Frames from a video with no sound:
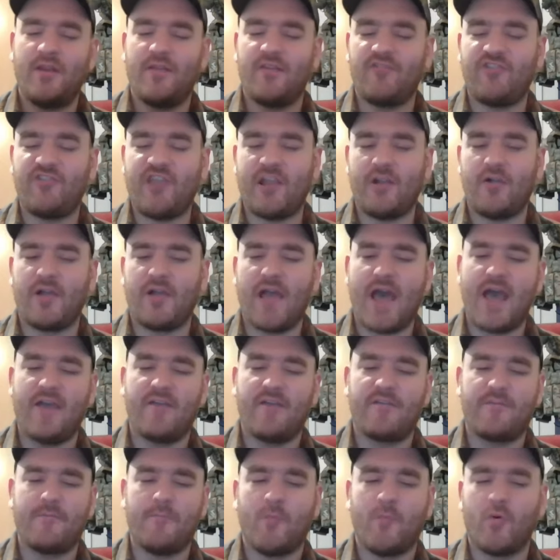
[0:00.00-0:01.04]
into the channel,
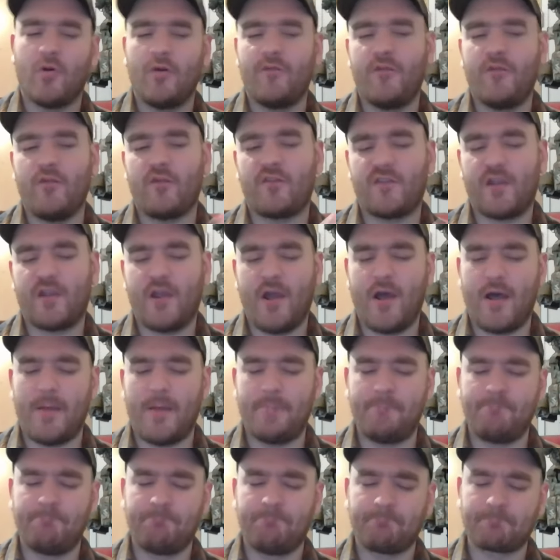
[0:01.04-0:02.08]
guys. More reviews to
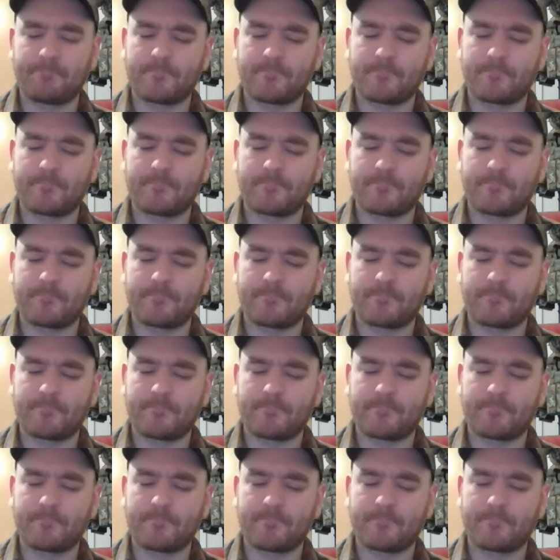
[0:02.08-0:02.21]
come.